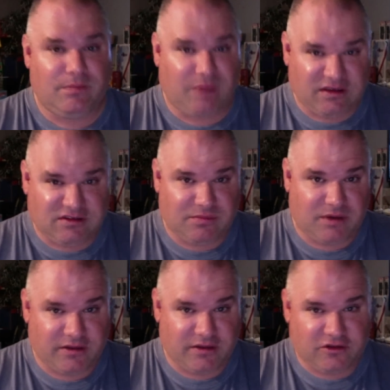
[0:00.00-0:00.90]
based
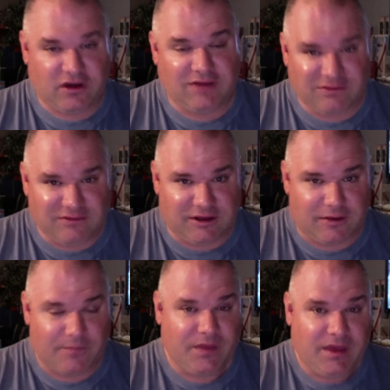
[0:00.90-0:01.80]
upon the driving
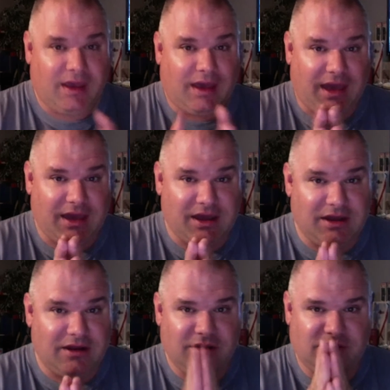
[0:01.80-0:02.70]
video. Hang in
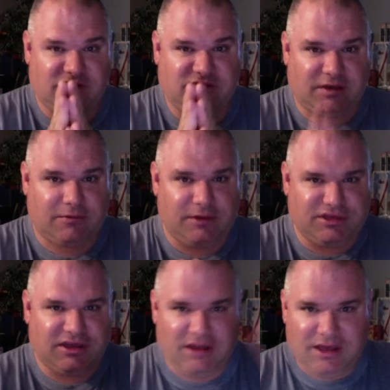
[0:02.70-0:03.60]
there, stick with it,